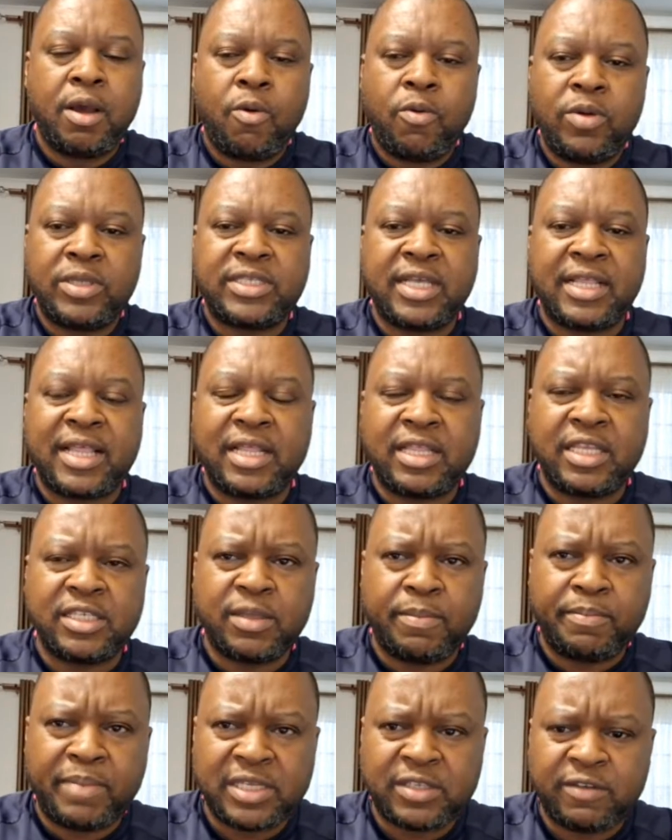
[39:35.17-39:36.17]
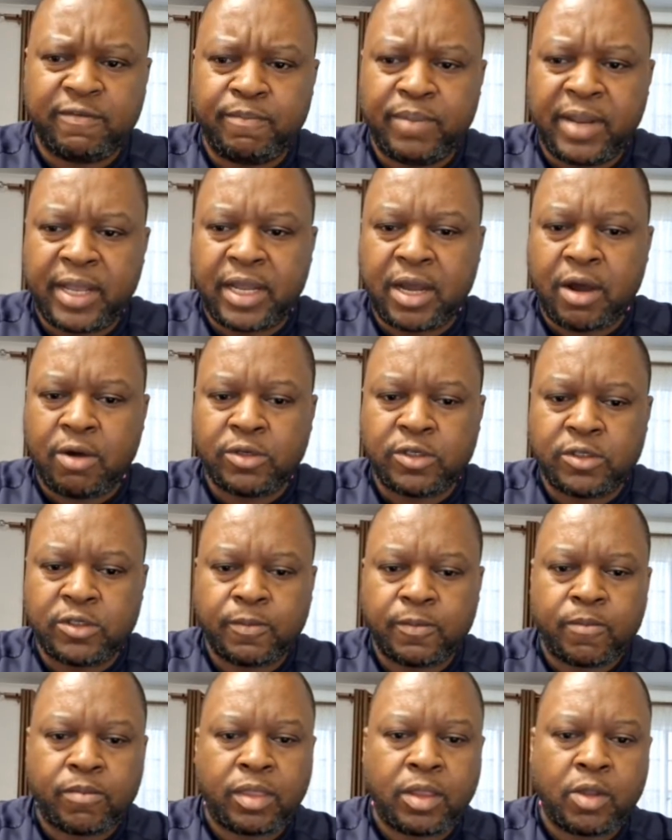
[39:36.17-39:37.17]
We said that there's a massive blackout
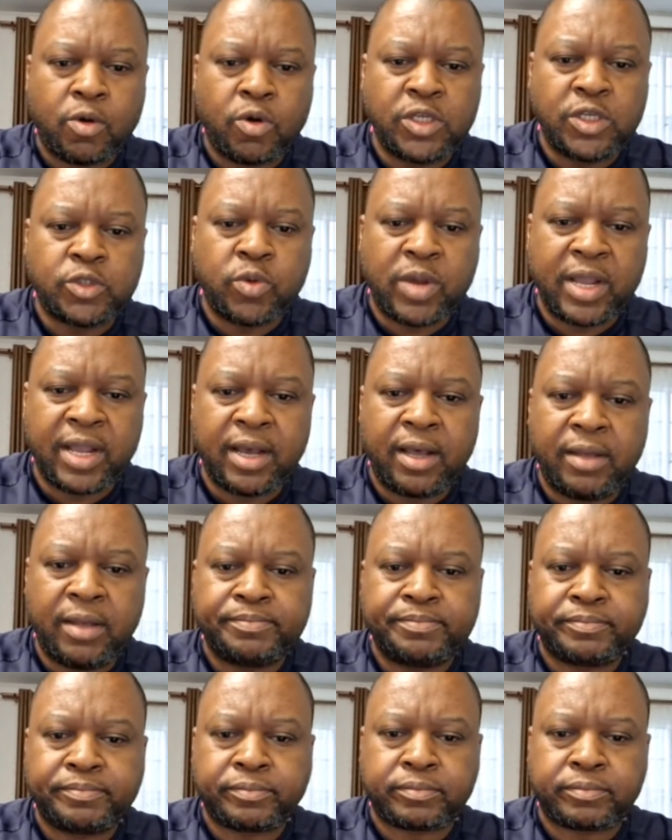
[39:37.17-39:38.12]
on Chiwenga,